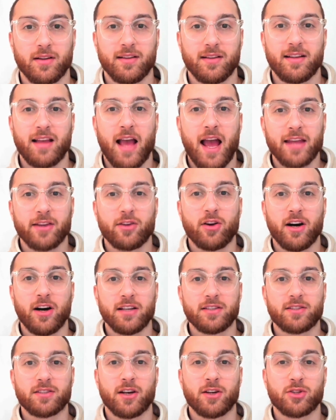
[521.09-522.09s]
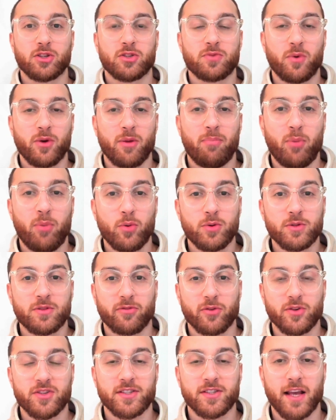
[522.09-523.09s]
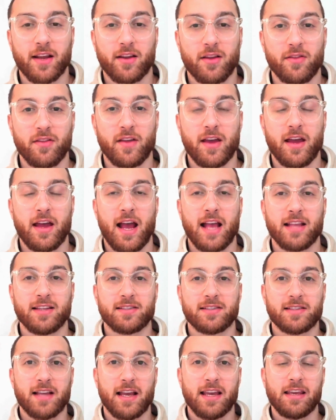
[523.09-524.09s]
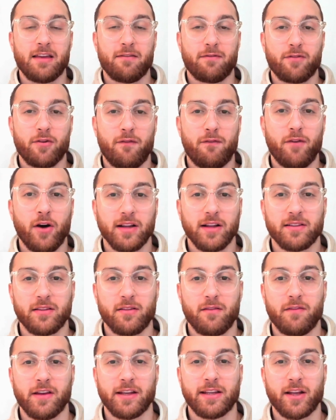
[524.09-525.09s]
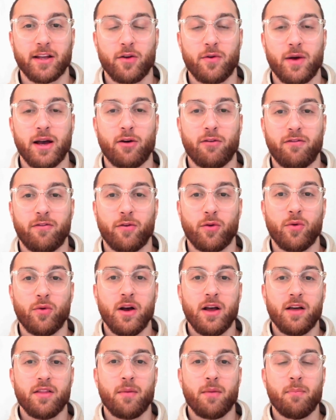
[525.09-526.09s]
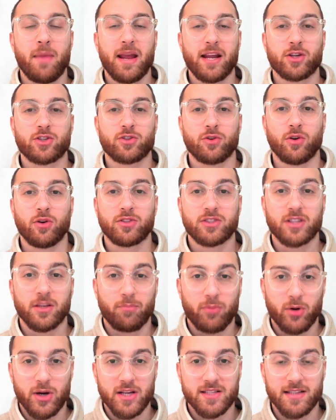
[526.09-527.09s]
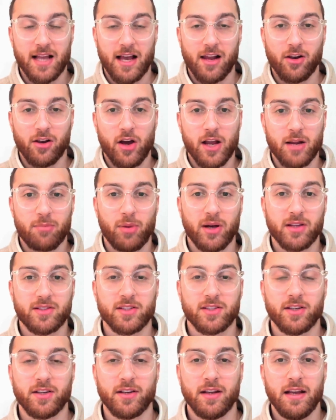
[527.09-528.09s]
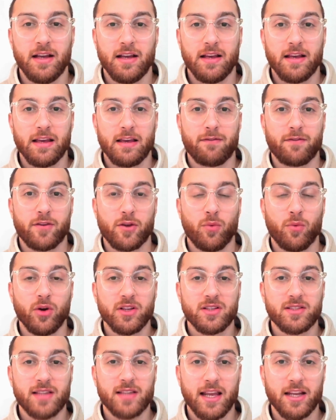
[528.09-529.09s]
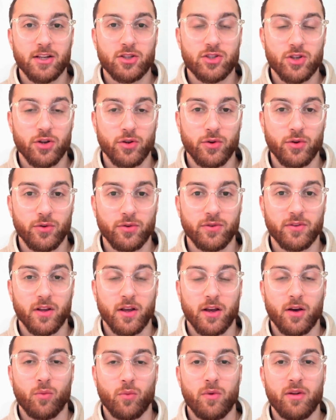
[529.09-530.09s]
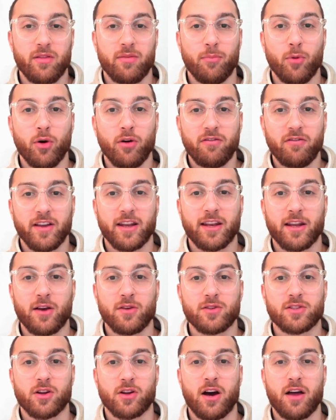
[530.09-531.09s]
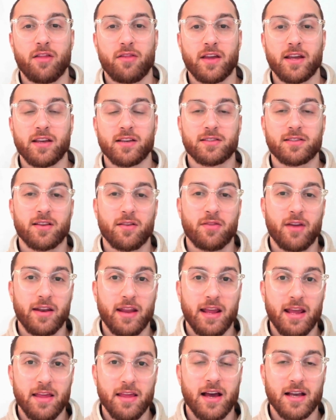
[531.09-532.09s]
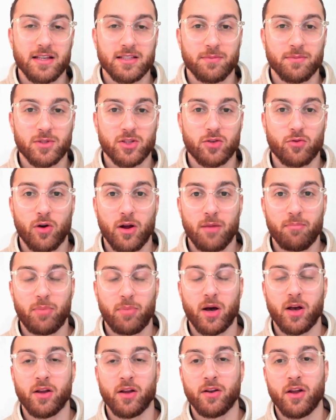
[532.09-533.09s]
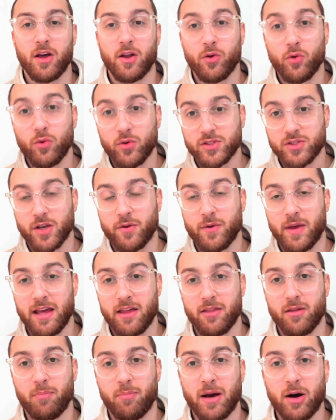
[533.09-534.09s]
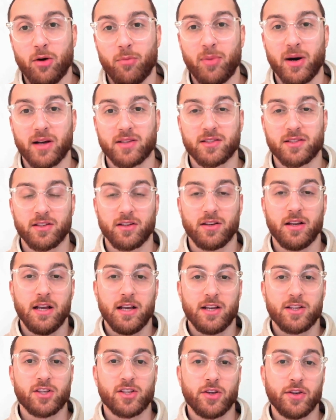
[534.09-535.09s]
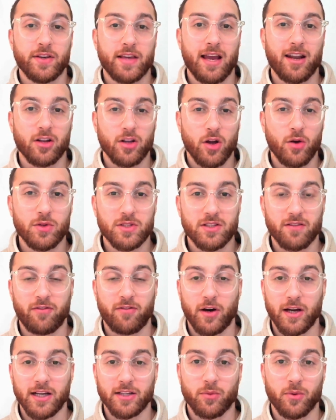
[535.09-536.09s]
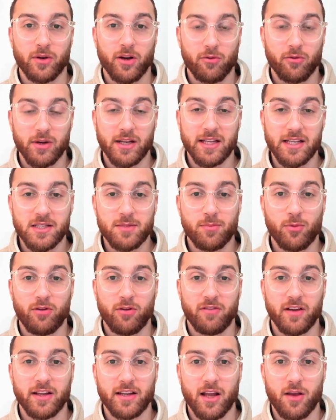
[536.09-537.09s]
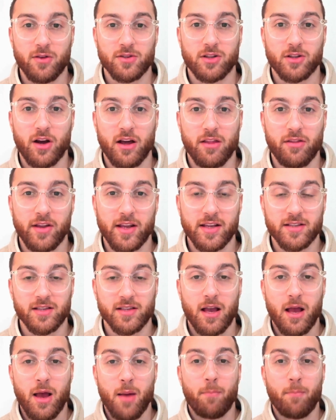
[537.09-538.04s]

Hey guys, I just want to pause for a second there and say, if you're finding the video helpful, then make sure to press that like button. If you want to stay tuned with more videos like this, then hit that subscribe button and also hit the bell button so you get notified when I release more videos like this.